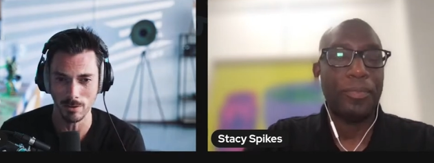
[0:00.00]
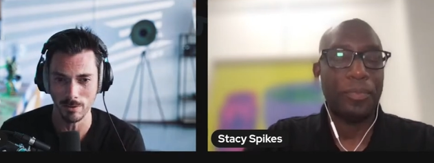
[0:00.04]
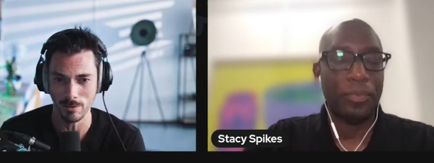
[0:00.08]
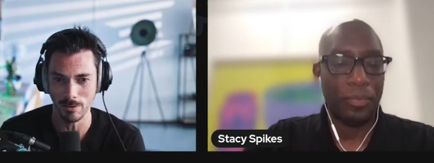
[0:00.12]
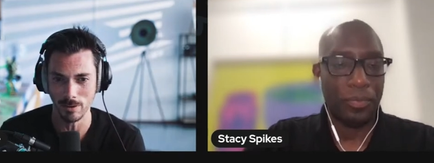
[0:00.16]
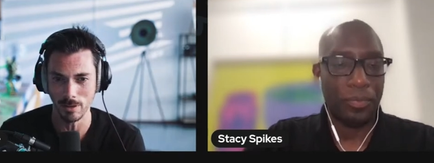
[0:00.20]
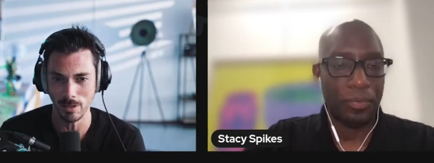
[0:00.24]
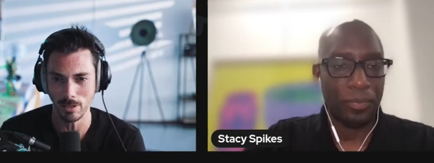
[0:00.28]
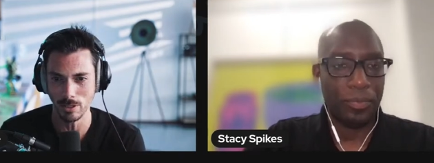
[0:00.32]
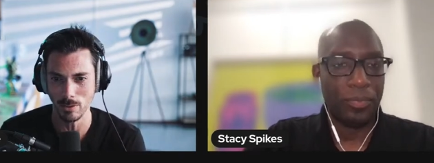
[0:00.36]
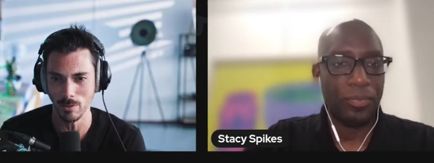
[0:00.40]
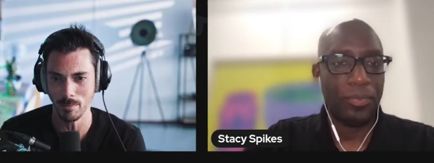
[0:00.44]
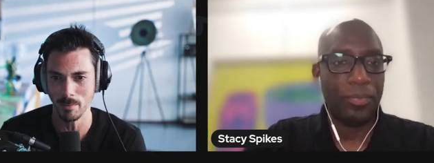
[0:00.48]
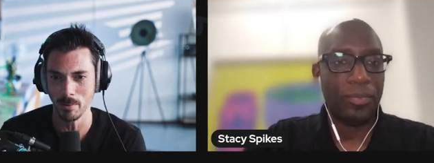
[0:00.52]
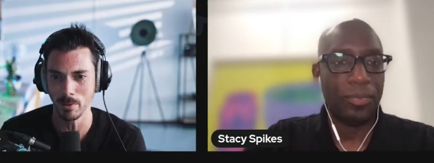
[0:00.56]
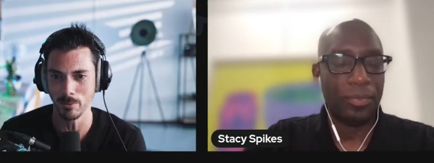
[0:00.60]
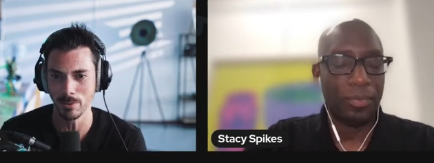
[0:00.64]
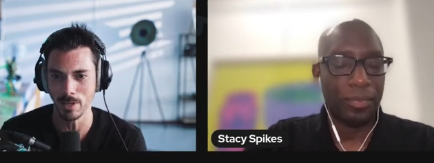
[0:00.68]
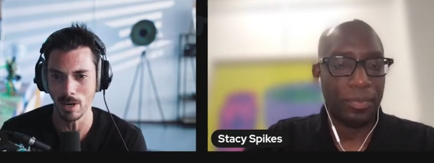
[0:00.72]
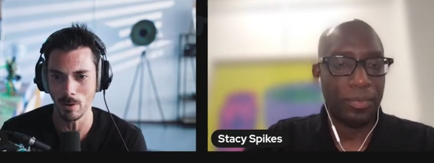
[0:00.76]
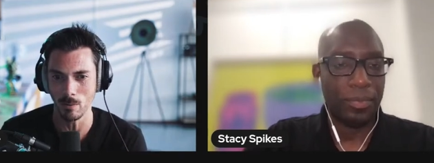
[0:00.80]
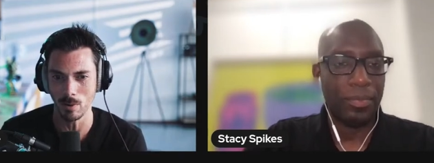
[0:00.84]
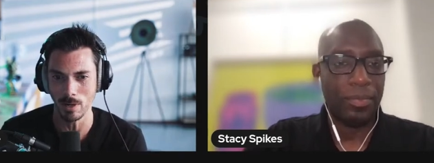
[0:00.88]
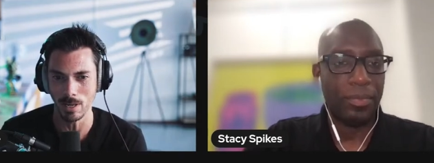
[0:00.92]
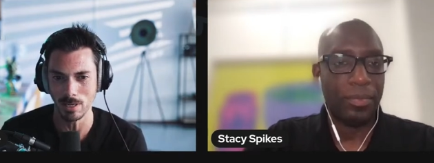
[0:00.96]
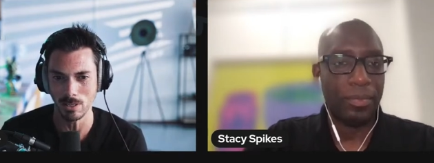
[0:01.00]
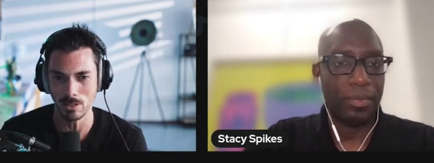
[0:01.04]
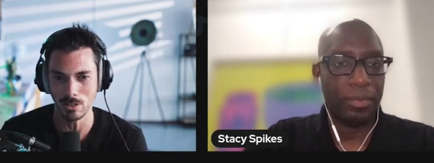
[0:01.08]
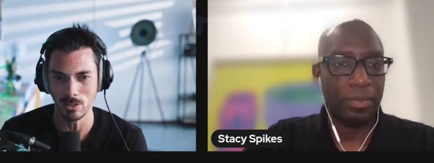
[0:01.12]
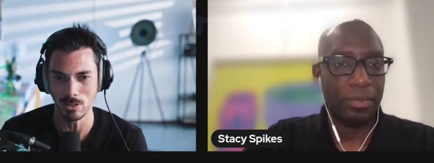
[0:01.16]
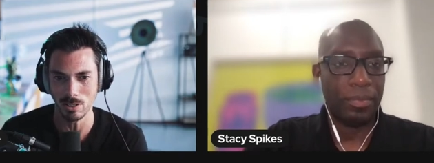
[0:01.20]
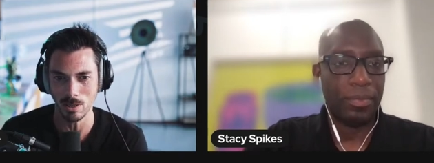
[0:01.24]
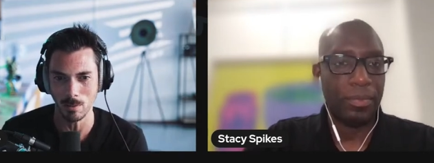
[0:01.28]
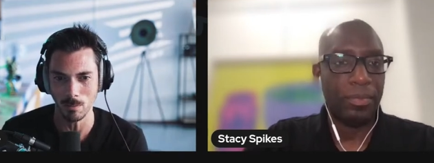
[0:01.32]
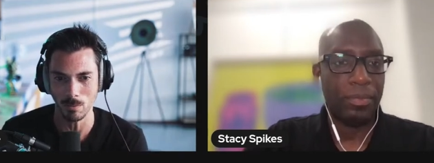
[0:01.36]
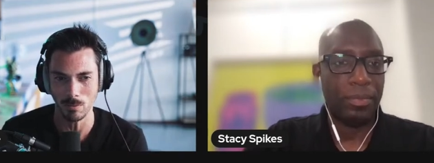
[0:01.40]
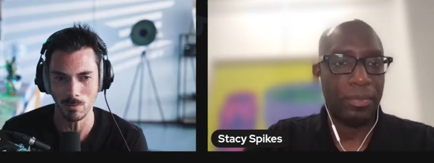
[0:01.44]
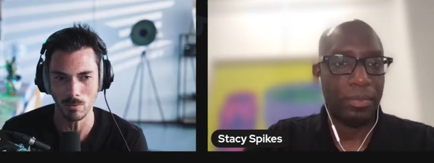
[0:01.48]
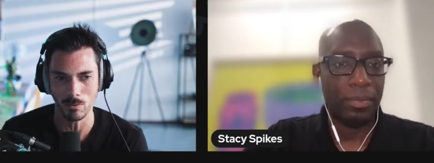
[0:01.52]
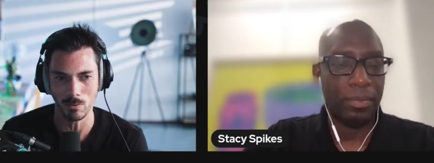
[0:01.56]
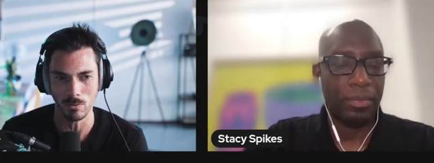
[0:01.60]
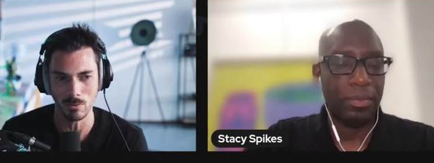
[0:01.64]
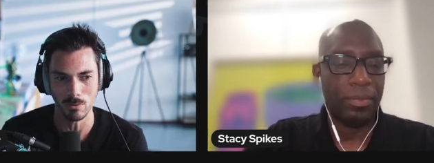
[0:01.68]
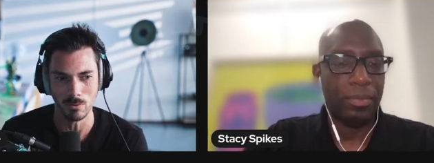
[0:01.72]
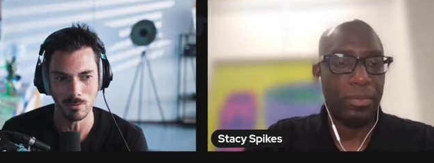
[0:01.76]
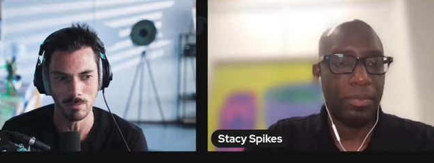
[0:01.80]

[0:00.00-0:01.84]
Speaker 1: And you build that relationship through